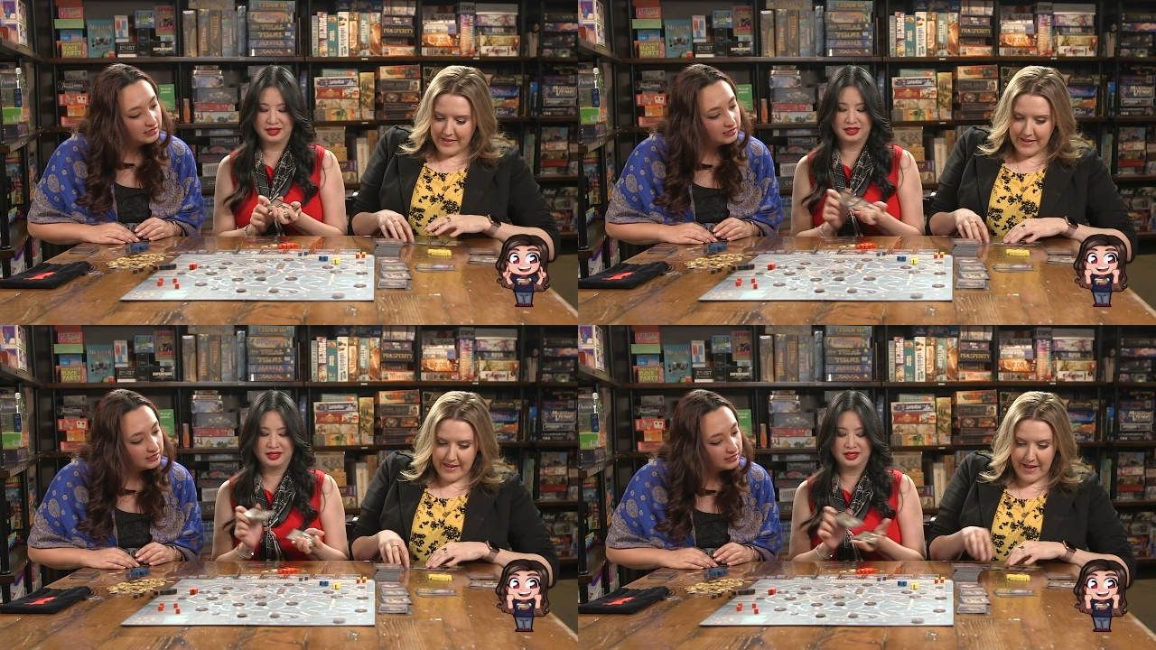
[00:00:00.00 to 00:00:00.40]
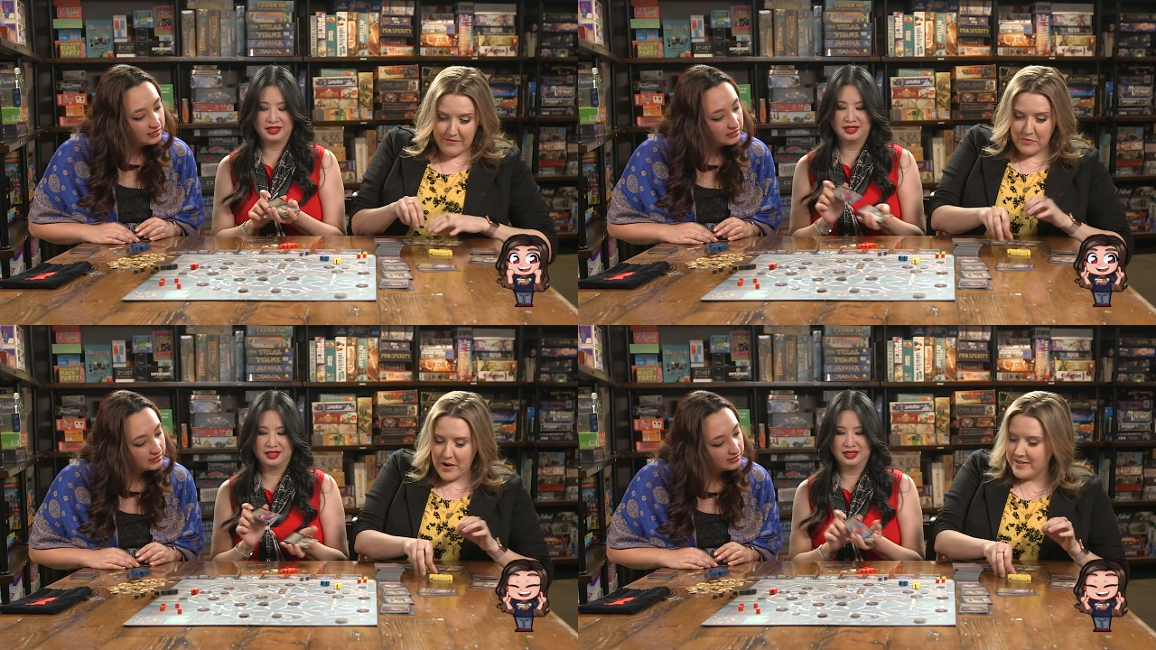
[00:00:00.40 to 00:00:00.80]
Speaker 1: Uh, I
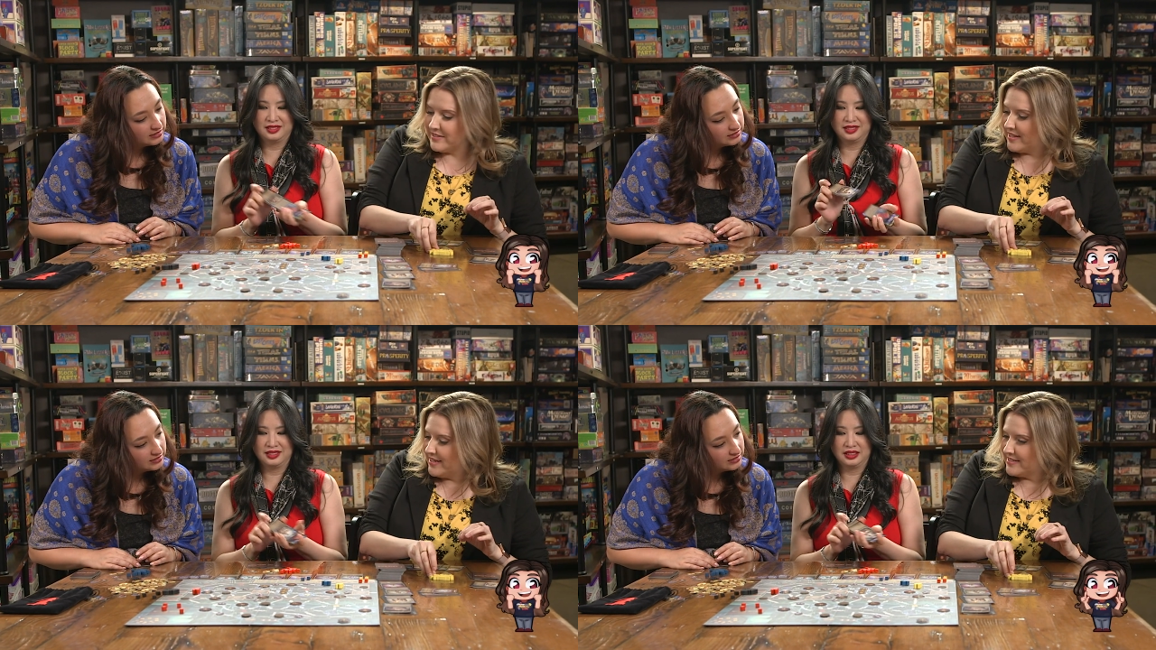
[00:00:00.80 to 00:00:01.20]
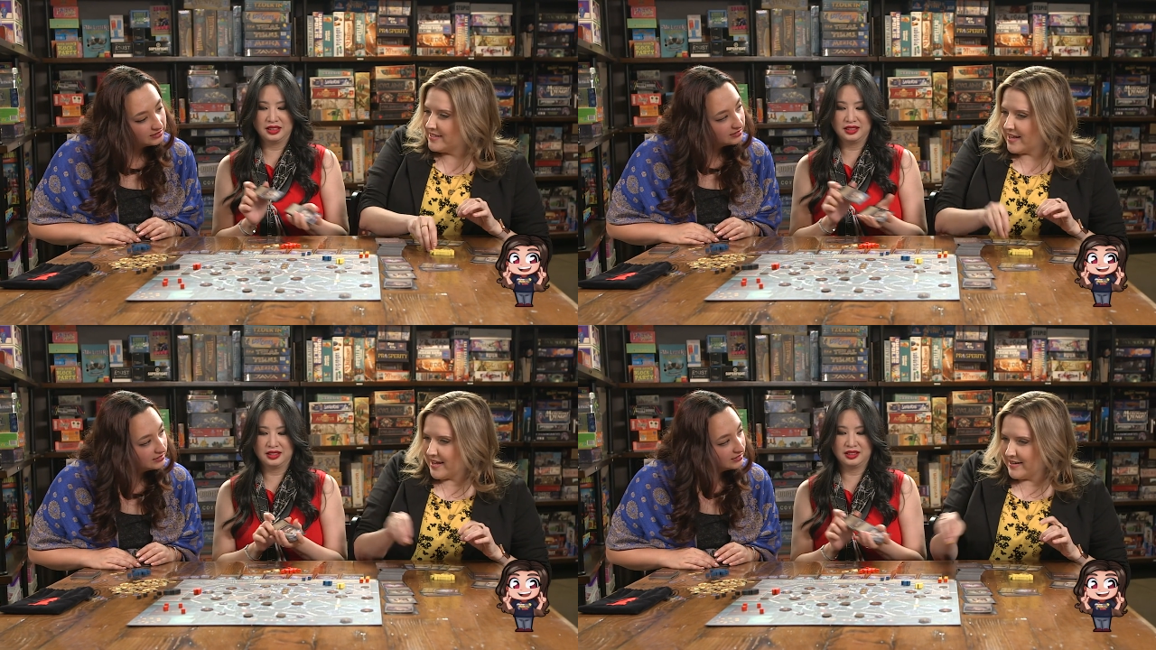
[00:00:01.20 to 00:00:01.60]
have one Clank
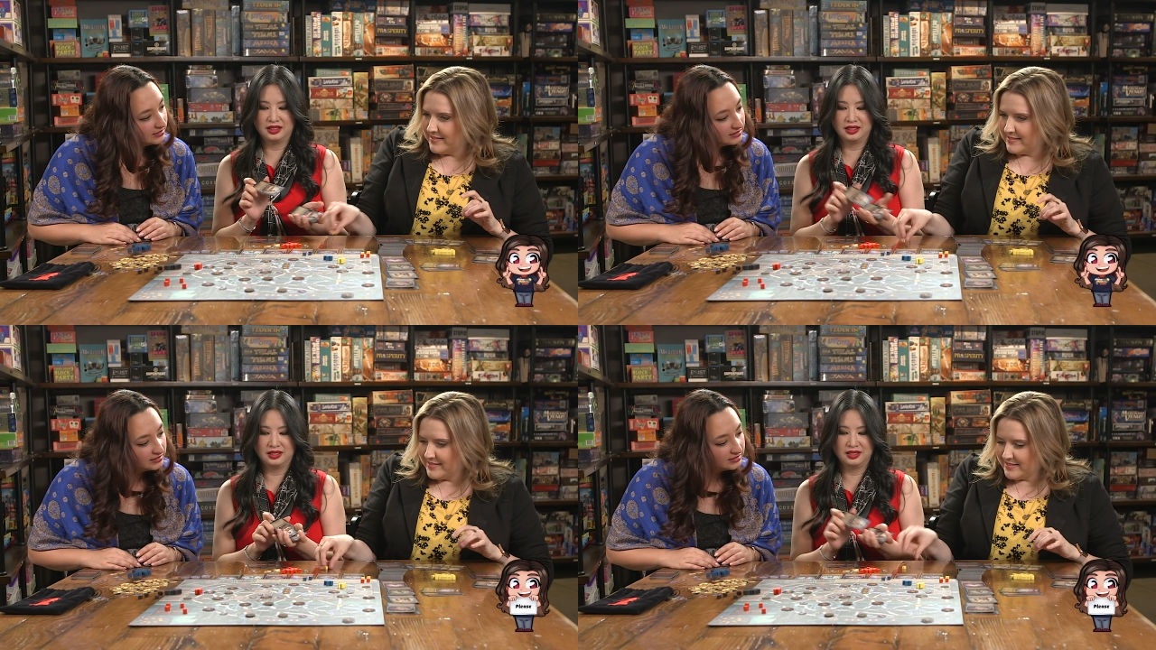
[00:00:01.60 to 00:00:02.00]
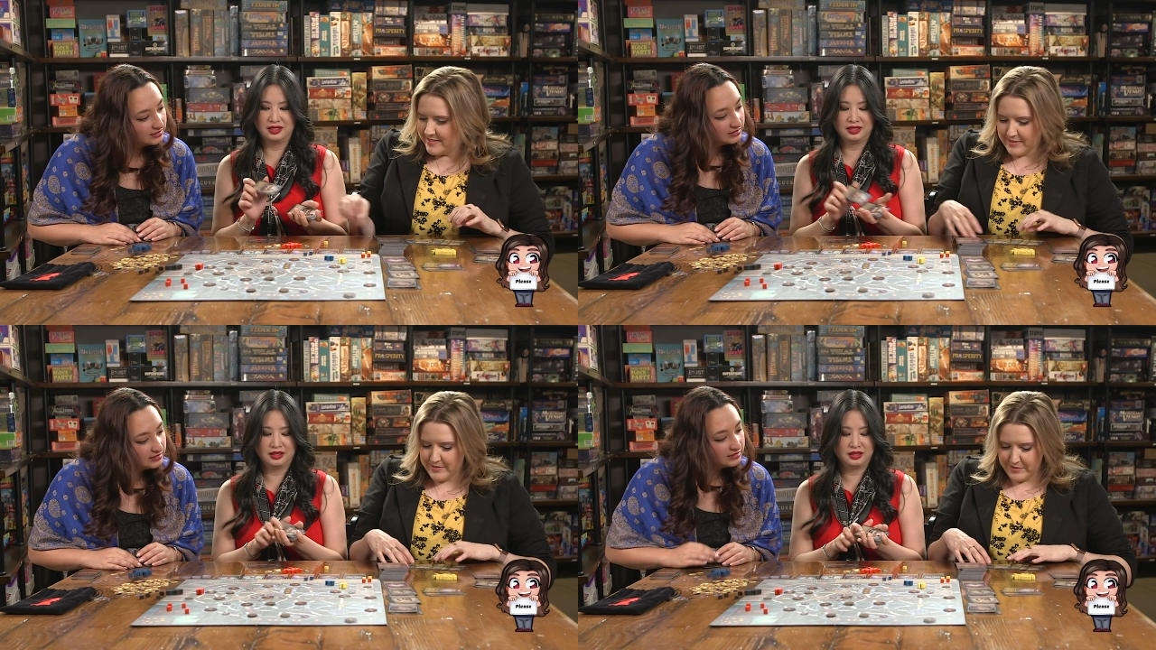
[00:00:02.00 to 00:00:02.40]
to add
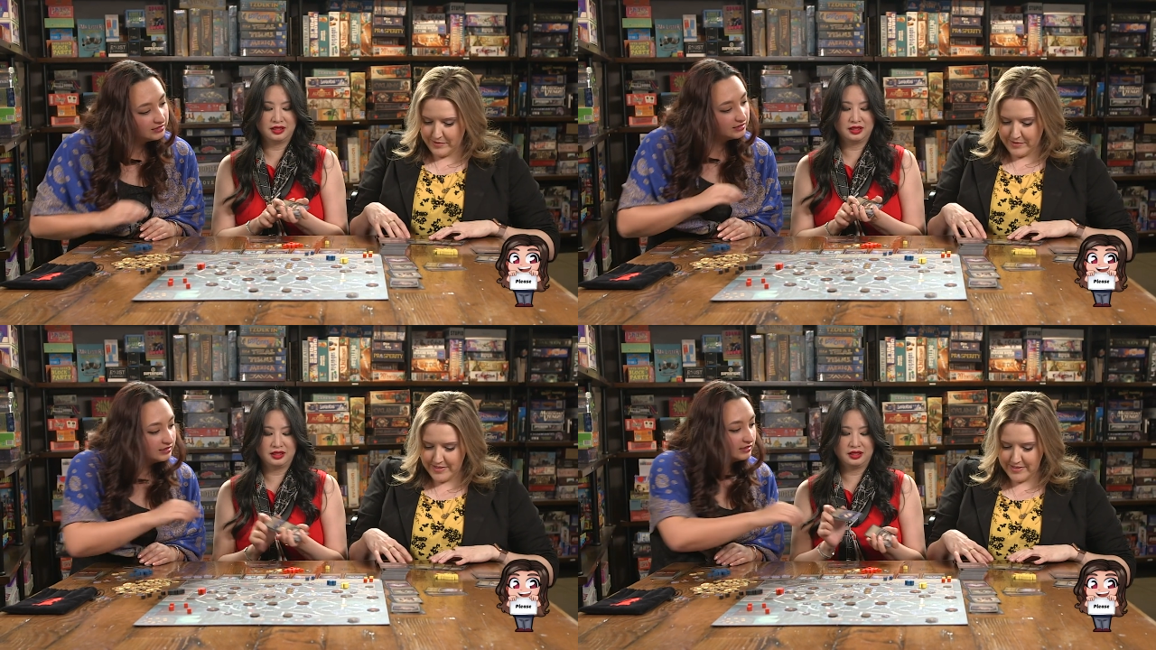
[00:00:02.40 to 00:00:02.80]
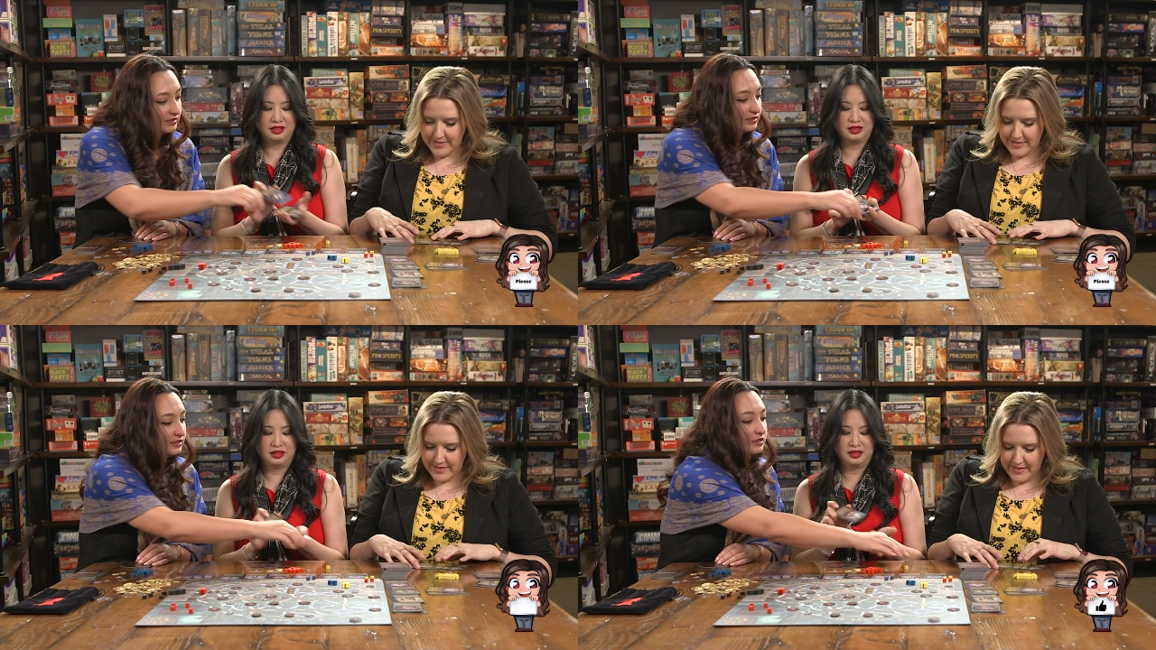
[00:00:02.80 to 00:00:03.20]
to
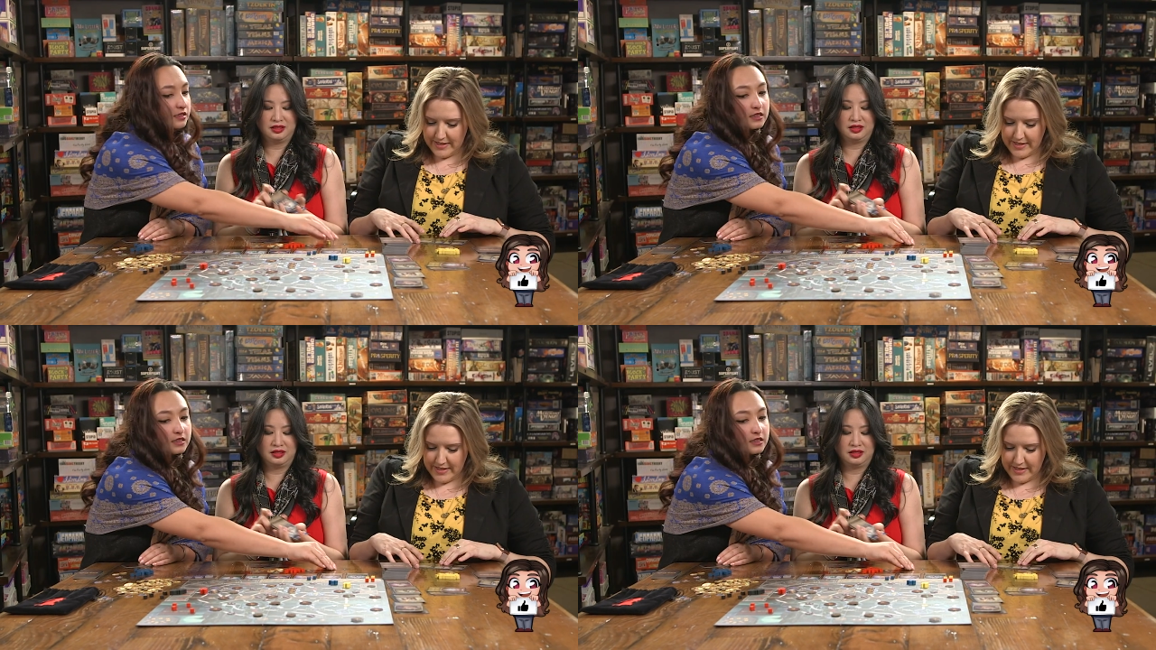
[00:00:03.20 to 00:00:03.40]
yours.